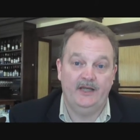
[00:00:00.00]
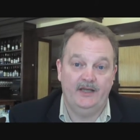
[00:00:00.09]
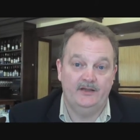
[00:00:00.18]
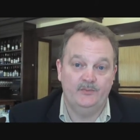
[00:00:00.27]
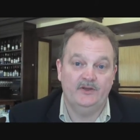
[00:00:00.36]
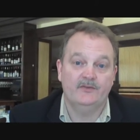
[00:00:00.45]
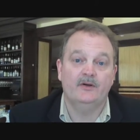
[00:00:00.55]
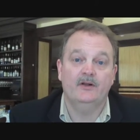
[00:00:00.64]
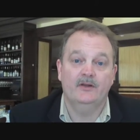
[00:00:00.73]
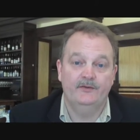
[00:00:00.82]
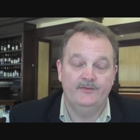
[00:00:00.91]
and with
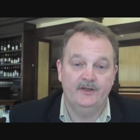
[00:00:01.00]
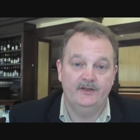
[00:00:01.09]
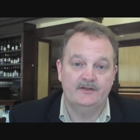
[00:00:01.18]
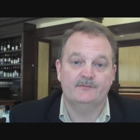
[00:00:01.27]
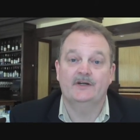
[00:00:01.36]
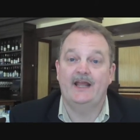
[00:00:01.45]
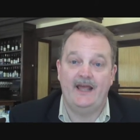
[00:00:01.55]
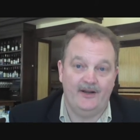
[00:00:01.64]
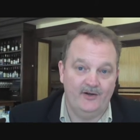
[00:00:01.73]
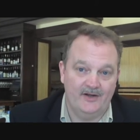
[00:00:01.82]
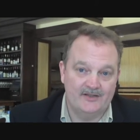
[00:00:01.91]
all of the different
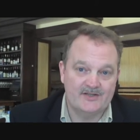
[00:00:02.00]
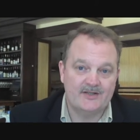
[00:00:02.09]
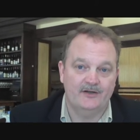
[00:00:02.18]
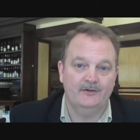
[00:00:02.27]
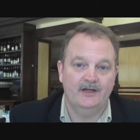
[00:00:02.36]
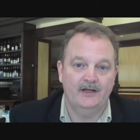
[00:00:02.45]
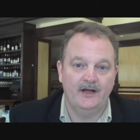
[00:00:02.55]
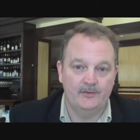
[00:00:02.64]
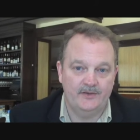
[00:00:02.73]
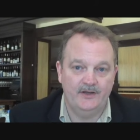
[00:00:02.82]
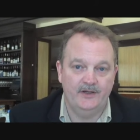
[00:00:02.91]
add-ons that are
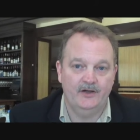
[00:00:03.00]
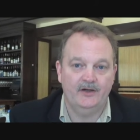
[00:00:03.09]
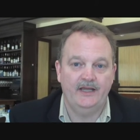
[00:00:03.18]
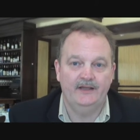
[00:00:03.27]
out there,